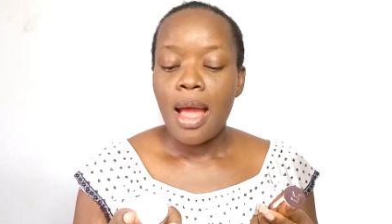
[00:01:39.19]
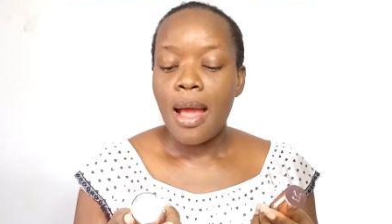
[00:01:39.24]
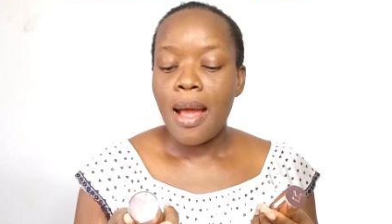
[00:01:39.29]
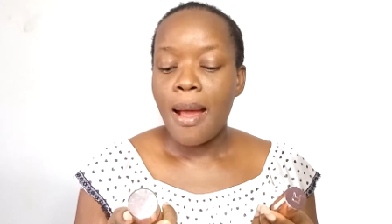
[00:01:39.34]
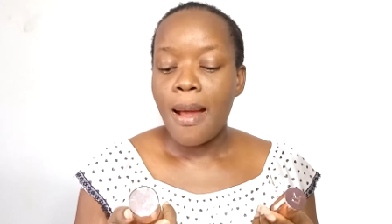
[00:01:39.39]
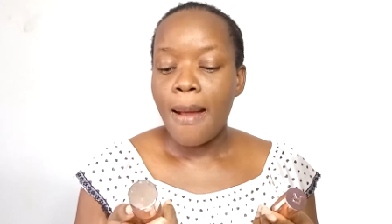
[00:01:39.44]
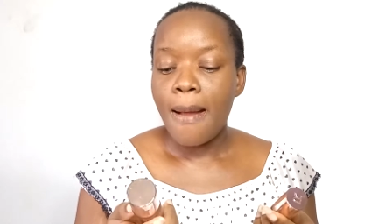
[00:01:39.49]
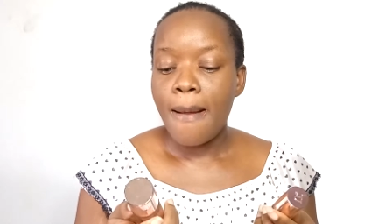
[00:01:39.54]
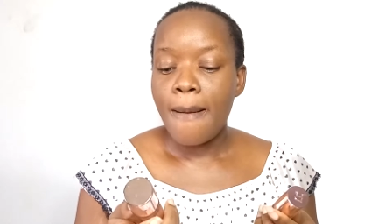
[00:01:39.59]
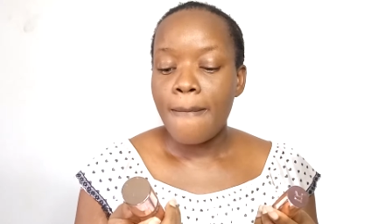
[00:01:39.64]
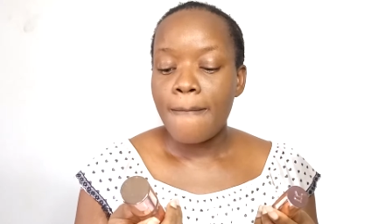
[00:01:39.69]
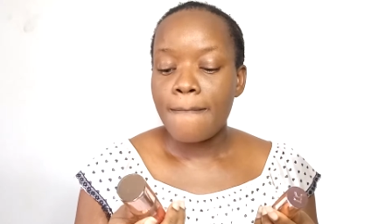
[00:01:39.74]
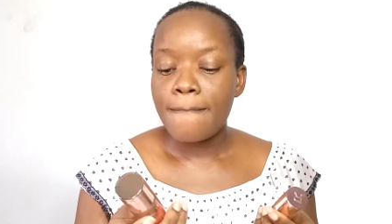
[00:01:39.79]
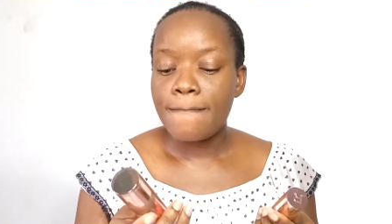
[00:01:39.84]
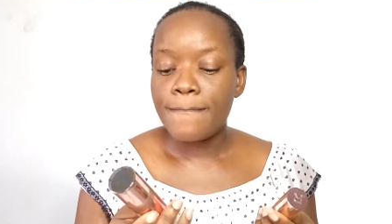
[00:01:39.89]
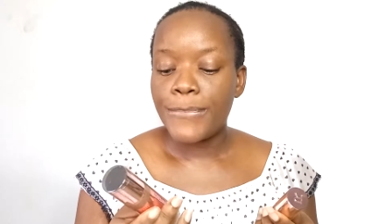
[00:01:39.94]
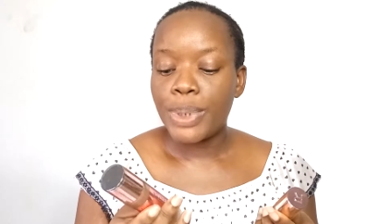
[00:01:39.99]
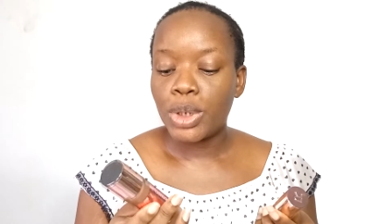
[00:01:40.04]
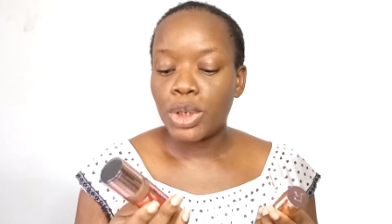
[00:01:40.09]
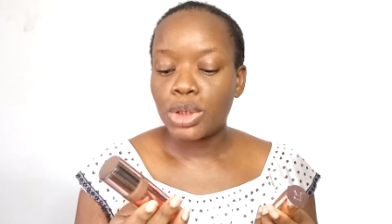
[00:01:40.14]

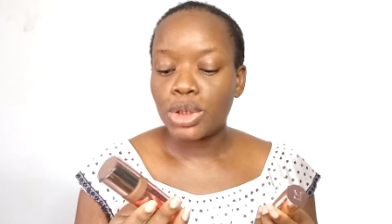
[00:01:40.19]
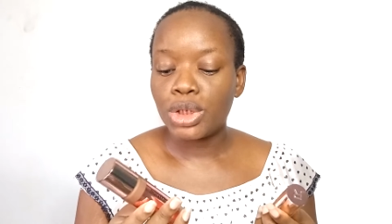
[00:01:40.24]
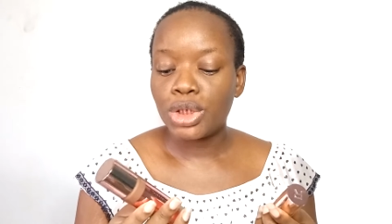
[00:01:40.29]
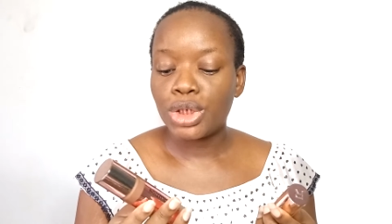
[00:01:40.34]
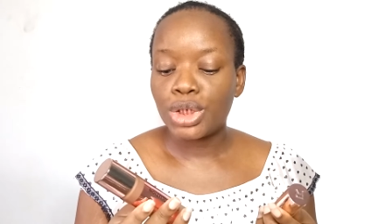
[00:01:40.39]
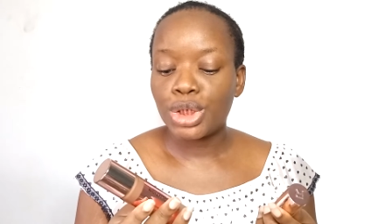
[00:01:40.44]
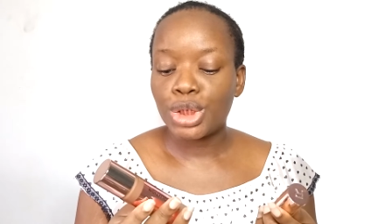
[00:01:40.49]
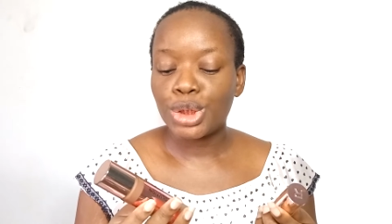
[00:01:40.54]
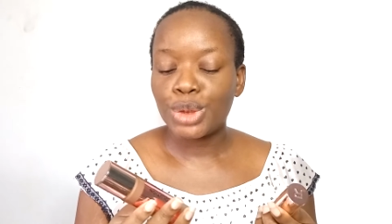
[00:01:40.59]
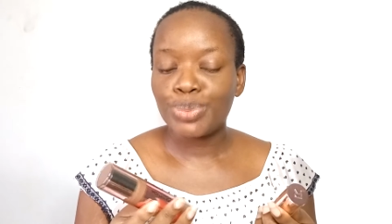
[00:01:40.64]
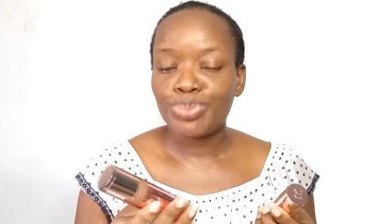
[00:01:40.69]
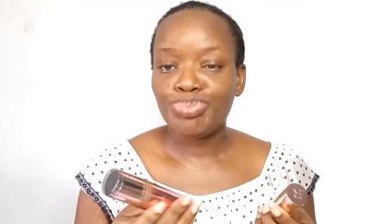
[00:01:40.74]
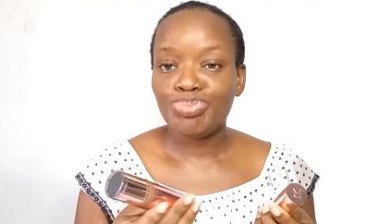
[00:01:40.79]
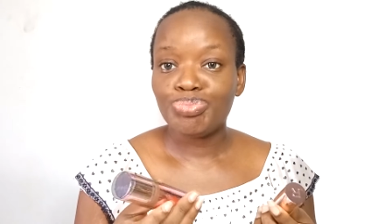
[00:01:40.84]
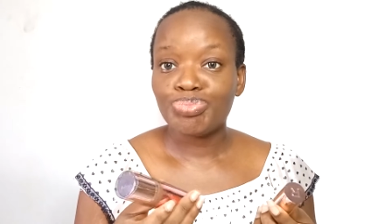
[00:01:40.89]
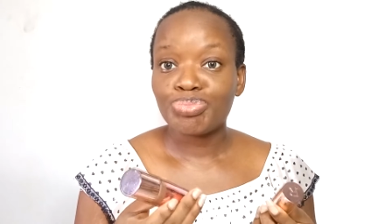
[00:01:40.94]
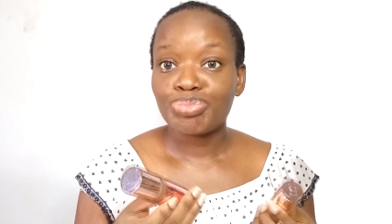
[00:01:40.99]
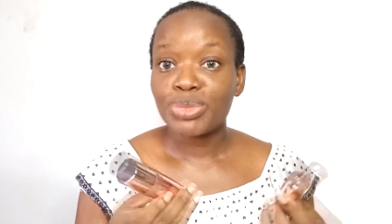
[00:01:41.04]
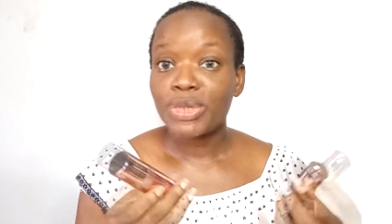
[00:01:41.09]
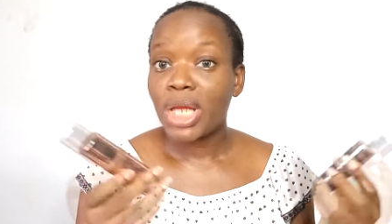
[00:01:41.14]
but
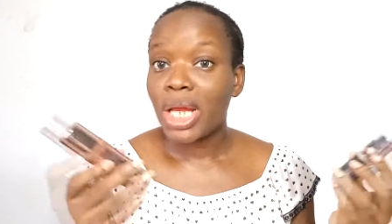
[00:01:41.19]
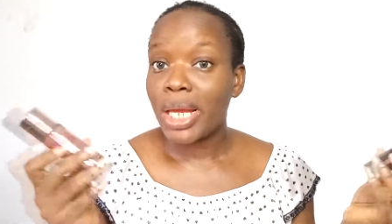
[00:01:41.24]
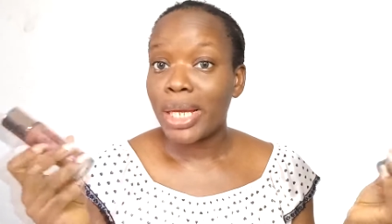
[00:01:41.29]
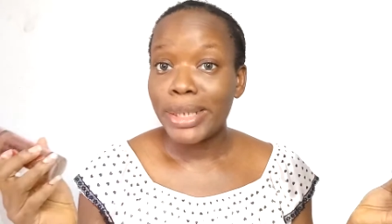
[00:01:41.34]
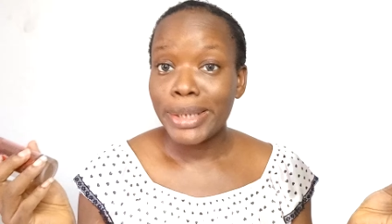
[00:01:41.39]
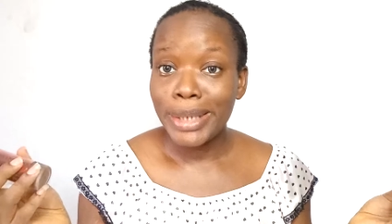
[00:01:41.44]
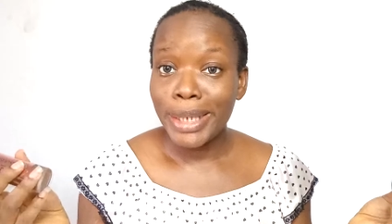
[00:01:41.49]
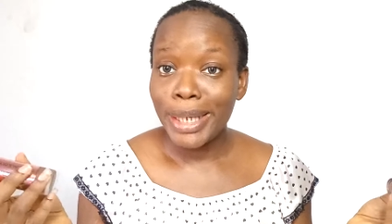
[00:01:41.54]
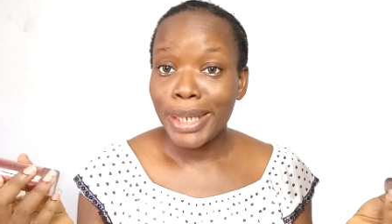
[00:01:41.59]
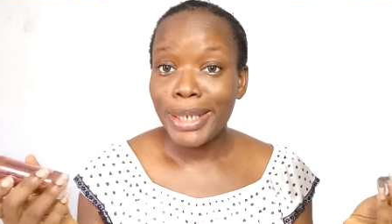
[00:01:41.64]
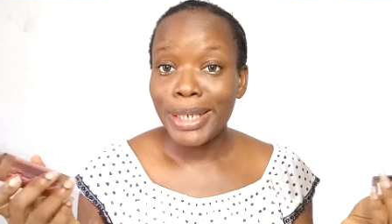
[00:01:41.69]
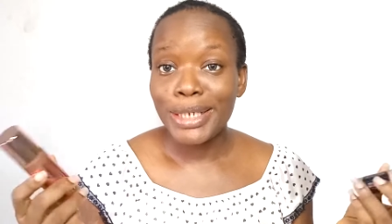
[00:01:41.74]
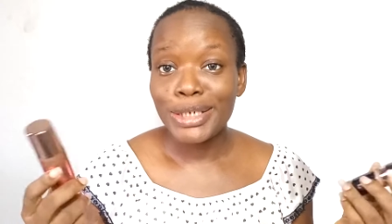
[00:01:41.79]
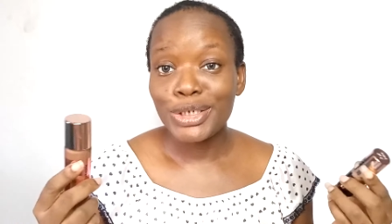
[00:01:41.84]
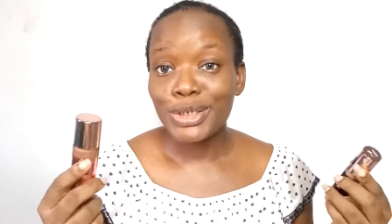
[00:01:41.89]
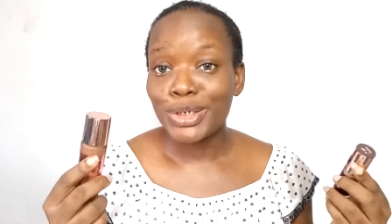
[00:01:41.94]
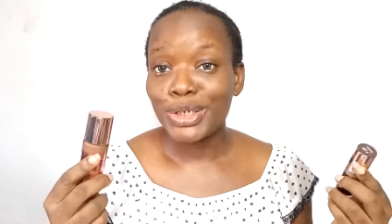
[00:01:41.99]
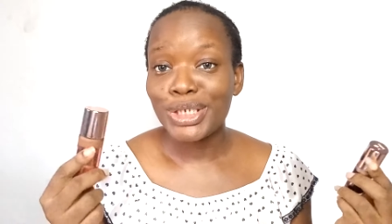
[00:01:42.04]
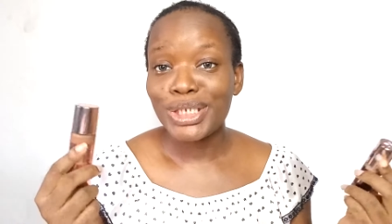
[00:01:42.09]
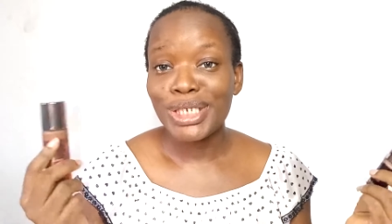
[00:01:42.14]
yeah, let's
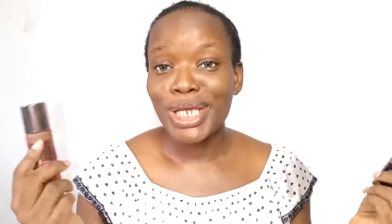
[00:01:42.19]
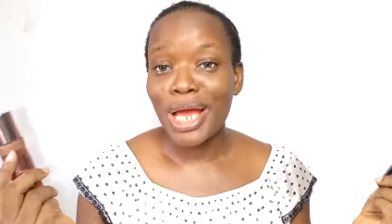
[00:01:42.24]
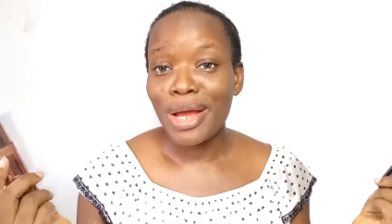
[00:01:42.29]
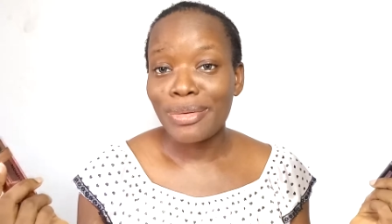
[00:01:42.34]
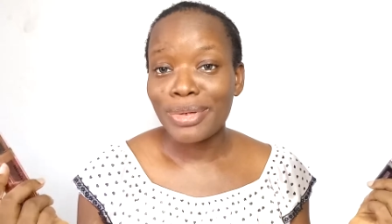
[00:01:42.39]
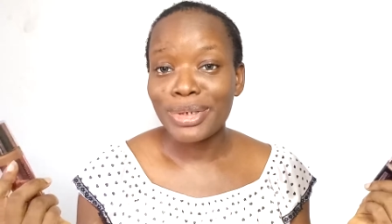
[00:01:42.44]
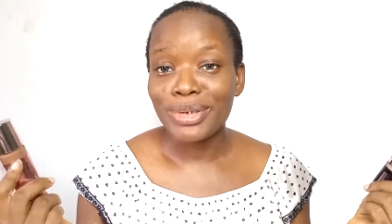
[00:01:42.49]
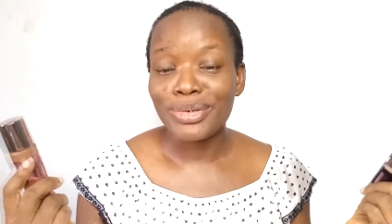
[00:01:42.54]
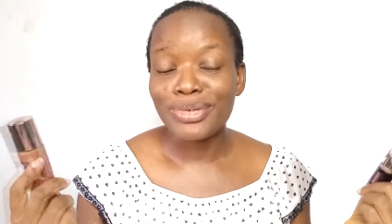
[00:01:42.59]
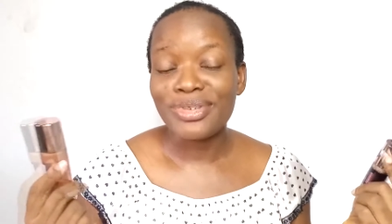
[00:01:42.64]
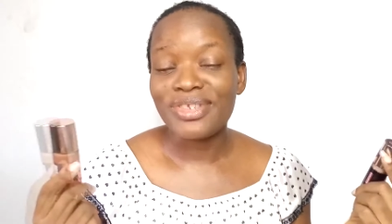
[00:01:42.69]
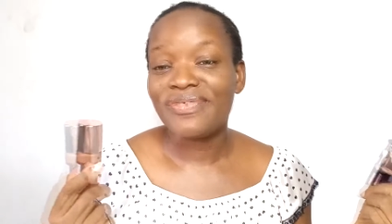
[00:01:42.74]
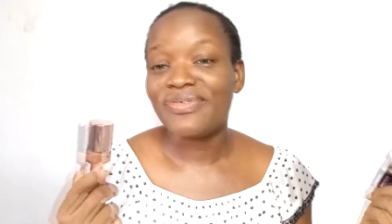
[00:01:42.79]
just see how it goes.